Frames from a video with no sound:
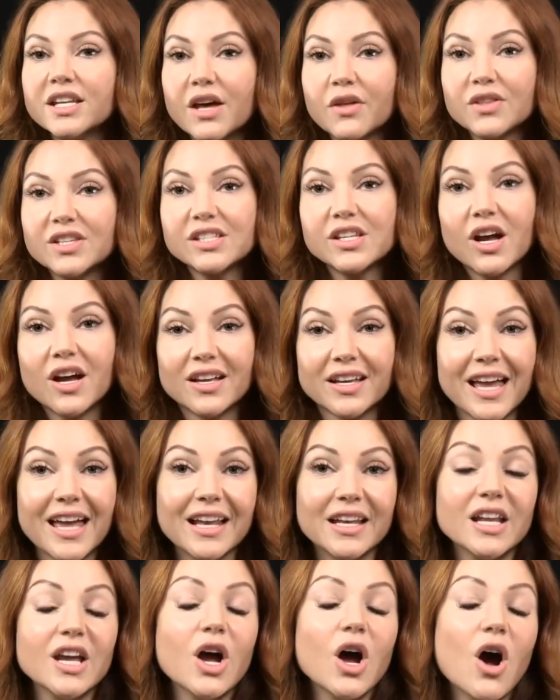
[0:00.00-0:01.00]
Now, this,
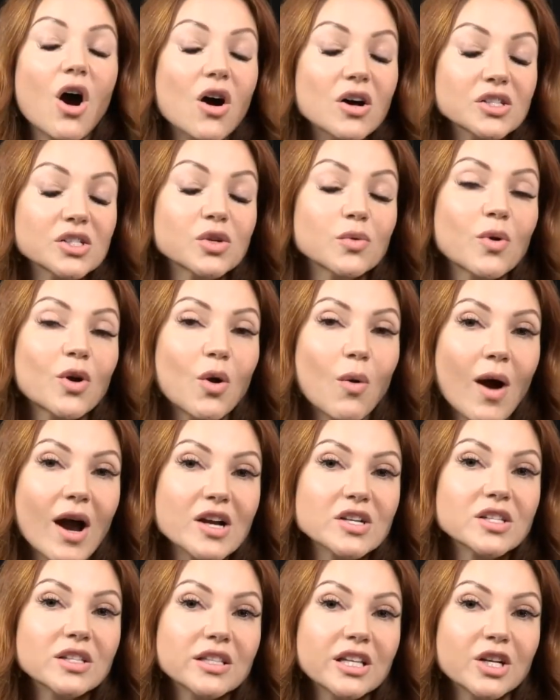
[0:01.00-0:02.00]
again, also
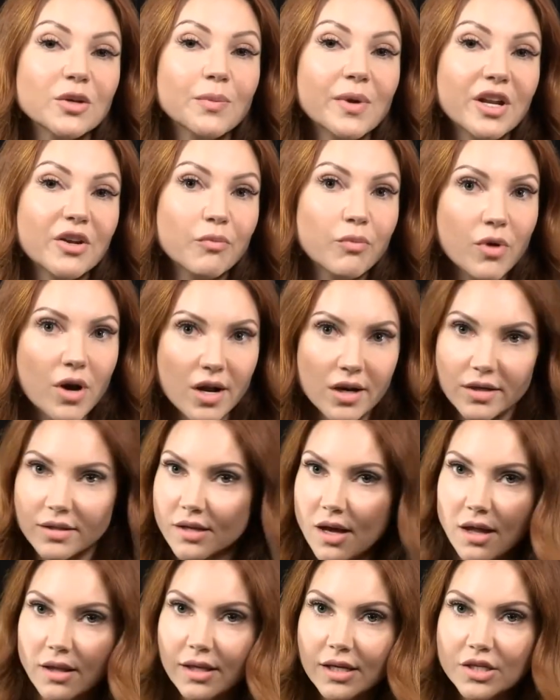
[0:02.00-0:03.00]
requires a little bit of
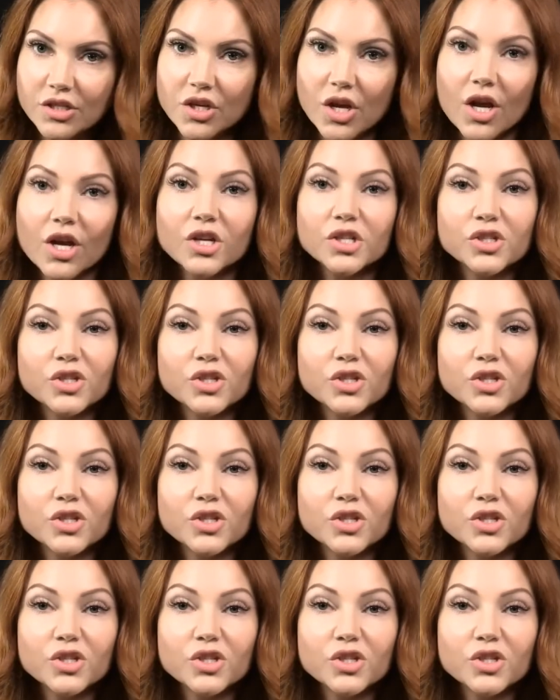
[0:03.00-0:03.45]
product knowledge.